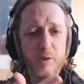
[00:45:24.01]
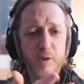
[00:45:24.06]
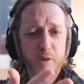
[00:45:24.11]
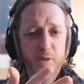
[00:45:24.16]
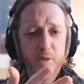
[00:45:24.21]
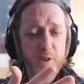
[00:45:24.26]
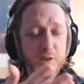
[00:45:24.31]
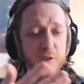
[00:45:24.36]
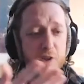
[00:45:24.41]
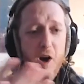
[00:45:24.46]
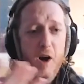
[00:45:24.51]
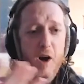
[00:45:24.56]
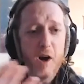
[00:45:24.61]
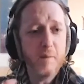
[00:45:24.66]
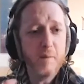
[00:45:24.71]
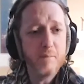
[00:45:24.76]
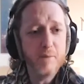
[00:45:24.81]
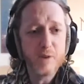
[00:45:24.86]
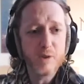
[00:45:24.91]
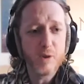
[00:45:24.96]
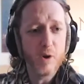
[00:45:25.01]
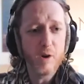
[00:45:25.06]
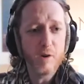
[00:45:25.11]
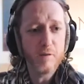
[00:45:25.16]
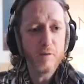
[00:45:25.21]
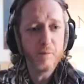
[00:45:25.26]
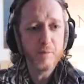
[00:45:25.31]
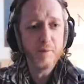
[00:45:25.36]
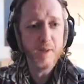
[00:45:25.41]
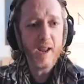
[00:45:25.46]
or the Time
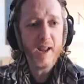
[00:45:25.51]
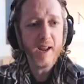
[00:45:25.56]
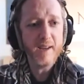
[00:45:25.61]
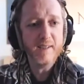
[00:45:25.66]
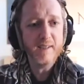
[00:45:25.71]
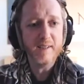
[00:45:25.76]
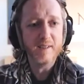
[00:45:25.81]
song from the